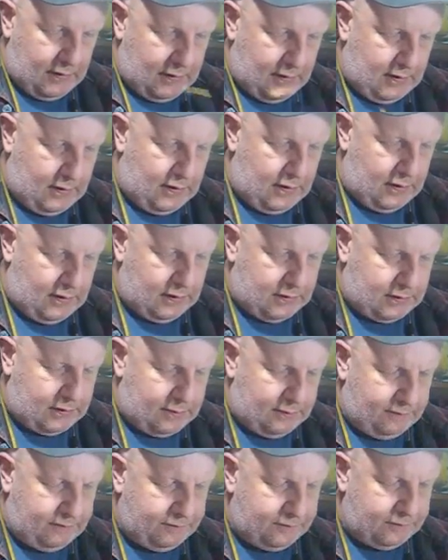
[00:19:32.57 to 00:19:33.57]
in it.
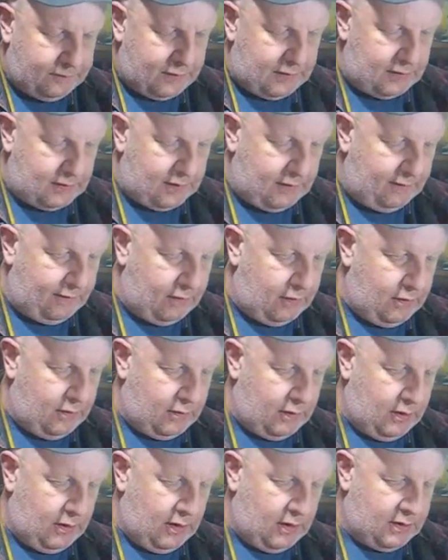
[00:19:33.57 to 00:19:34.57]
Let's have a
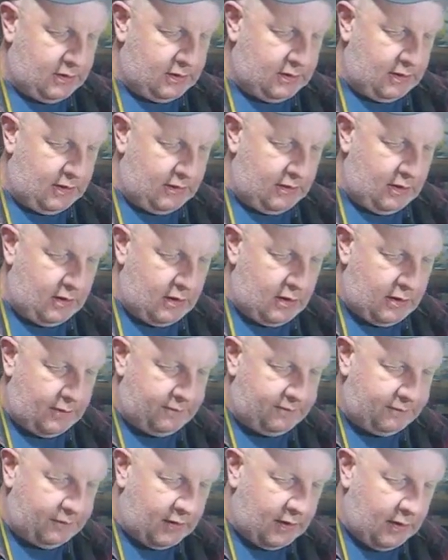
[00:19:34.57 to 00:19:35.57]
look. Yes, there they are.
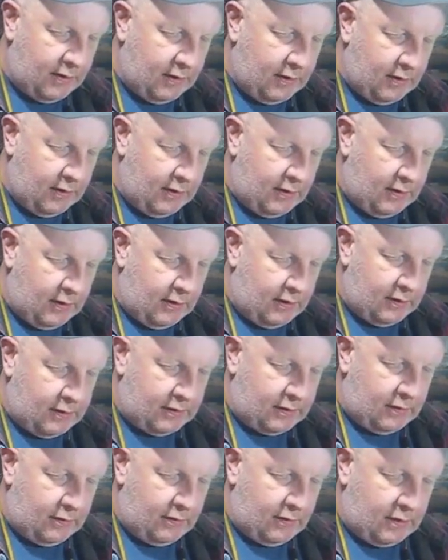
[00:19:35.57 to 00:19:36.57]

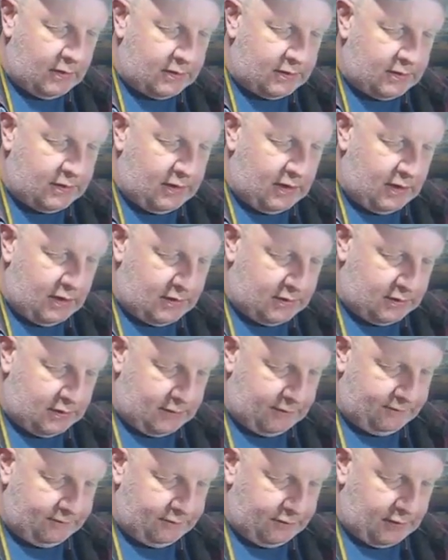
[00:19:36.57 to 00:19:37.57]
So that's that,
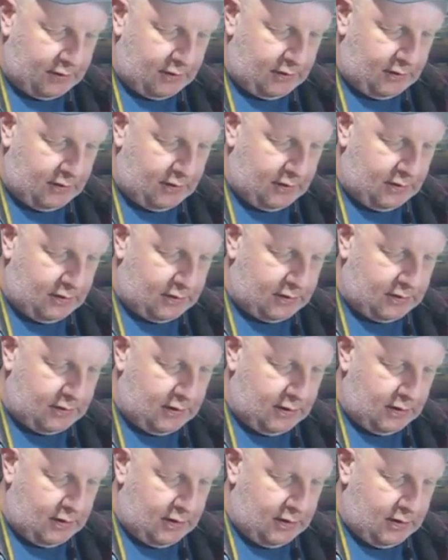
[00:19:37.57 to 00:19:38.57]
and that
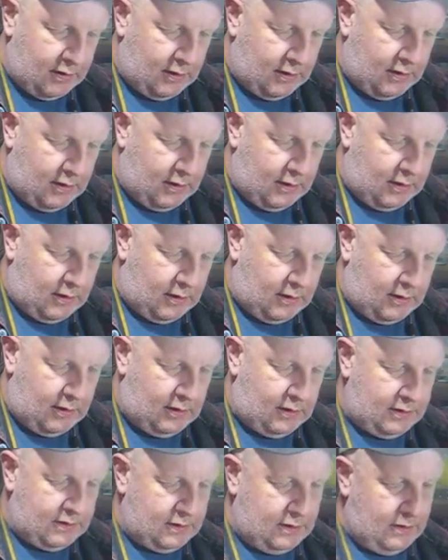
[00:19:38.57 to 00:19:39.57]

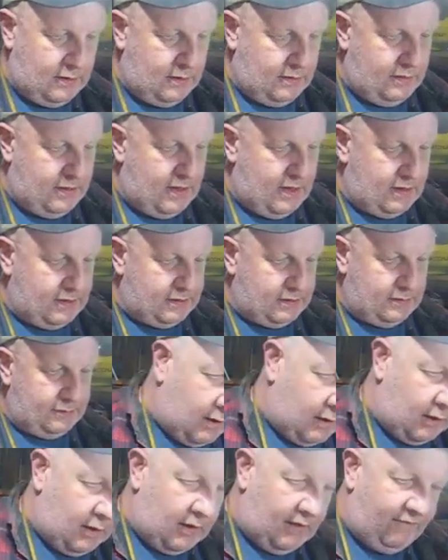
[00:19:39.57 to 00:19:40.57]
is that,
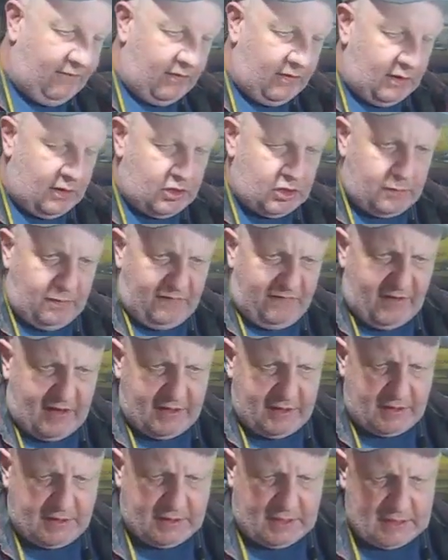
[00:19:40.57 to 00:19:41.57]
and everything should be fine
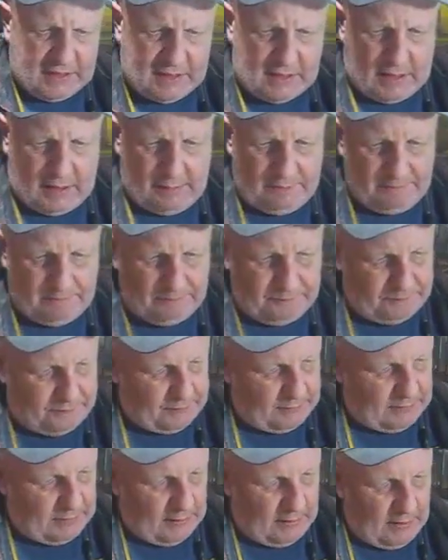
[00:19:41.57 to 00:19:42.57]
and dandy.
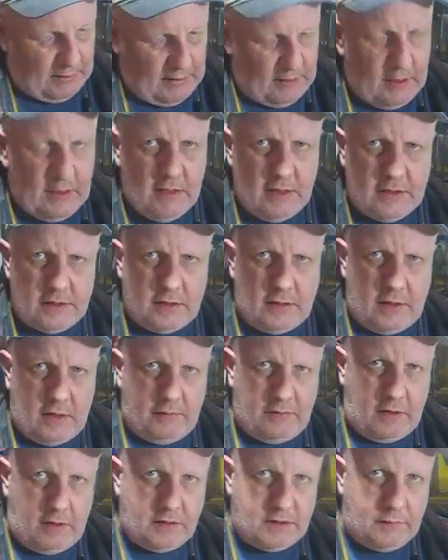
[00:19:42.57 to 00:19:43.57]
So
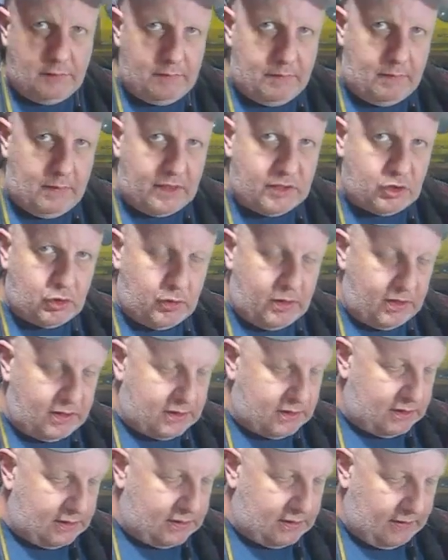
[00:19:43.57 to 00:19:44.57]
I'm going to measure it
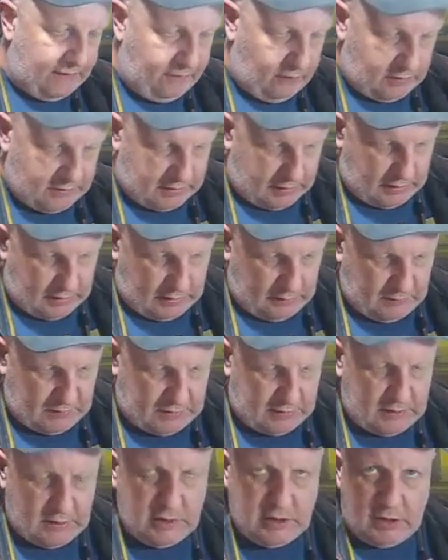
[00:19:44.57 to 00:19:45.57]
several
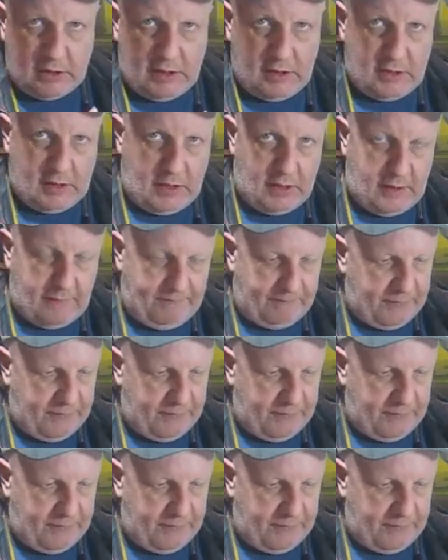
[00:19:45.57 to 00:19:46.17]
times, check it again,